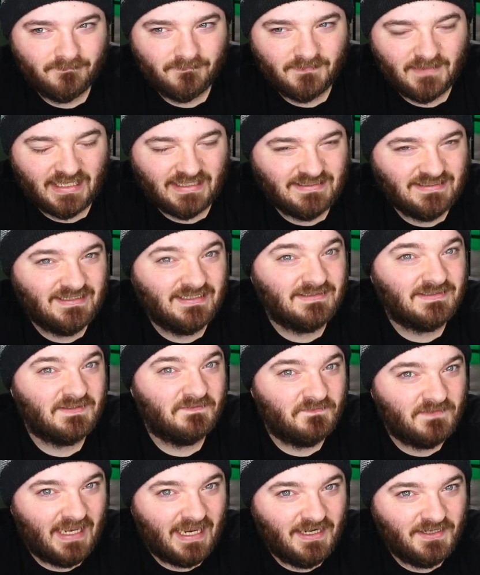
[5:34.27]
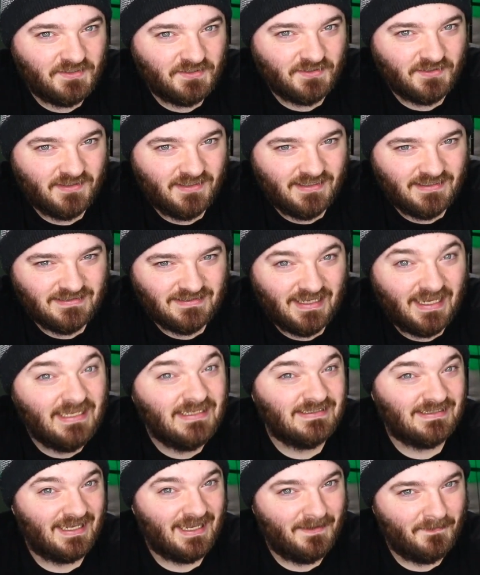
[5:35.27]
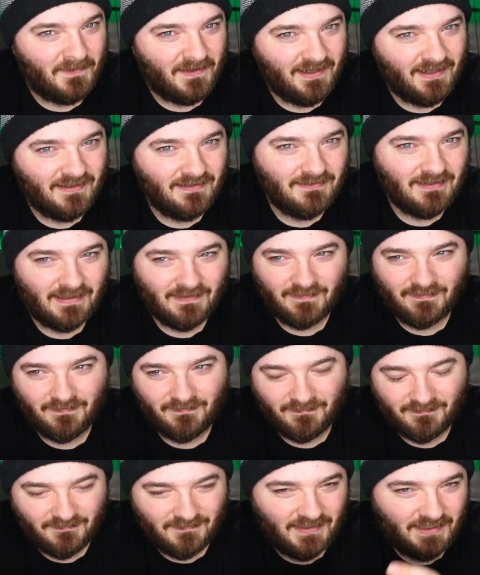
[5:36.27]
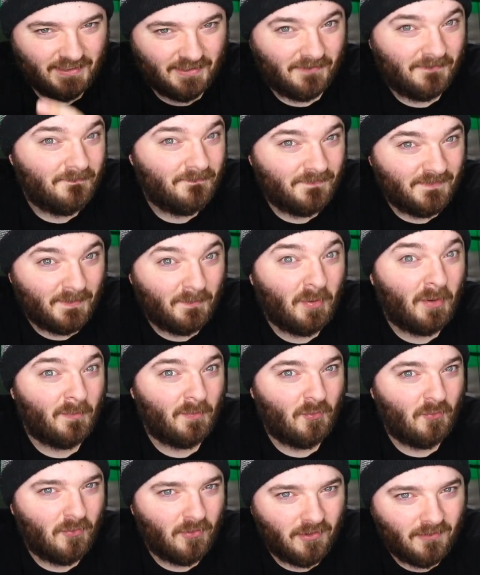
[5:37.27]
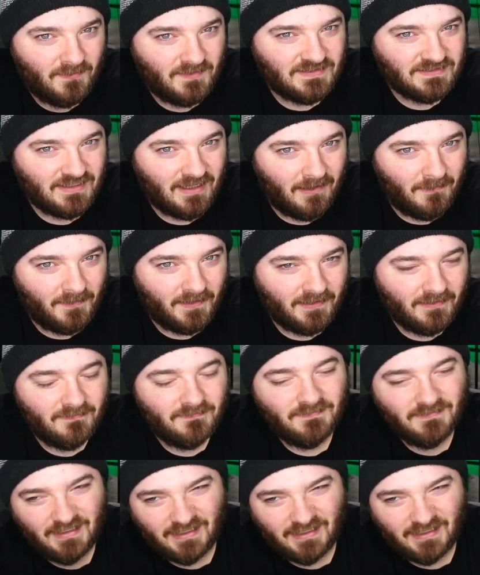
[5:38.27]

that sense of danger is imminent, and the purple worm is coming.